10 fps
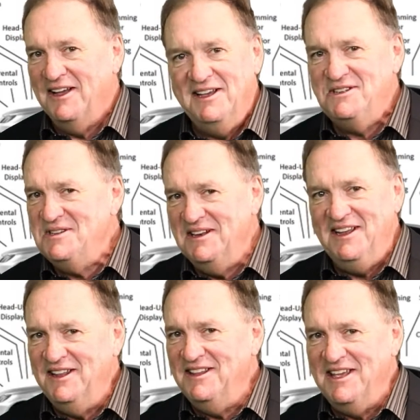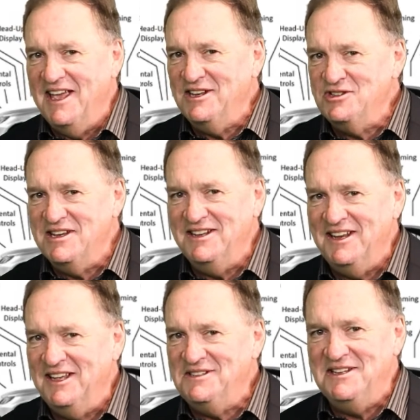isn't in the engine,
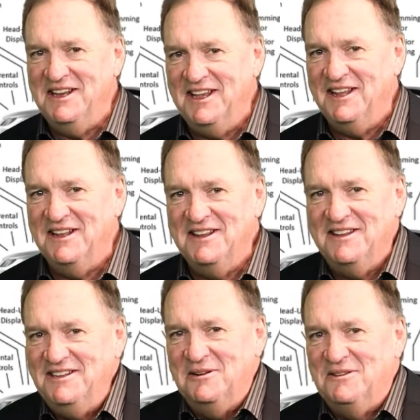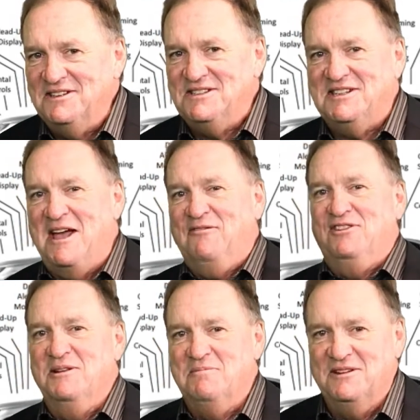isn't in the stuff
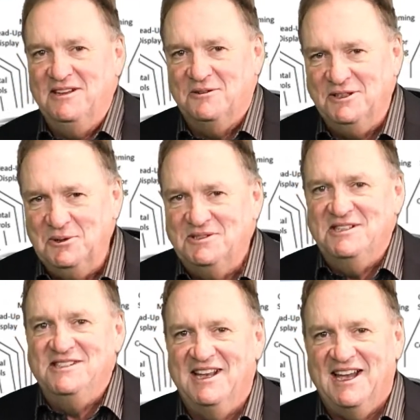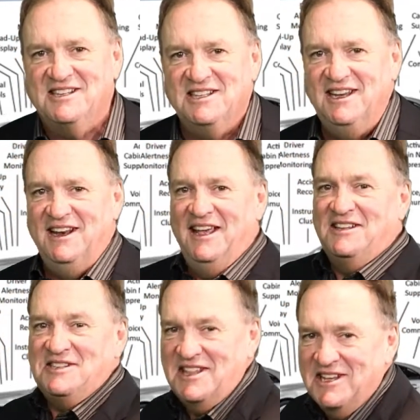that uses the gasoline.
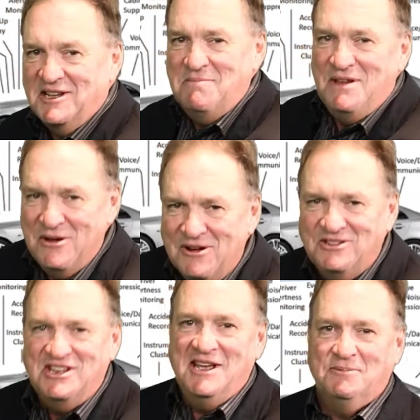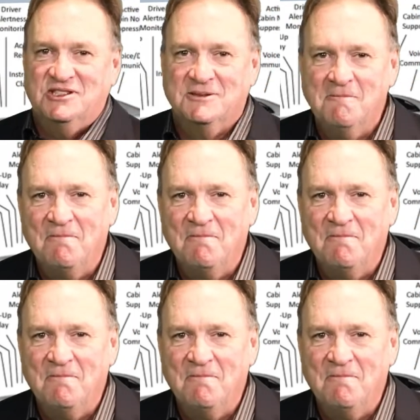It's in the computer chips.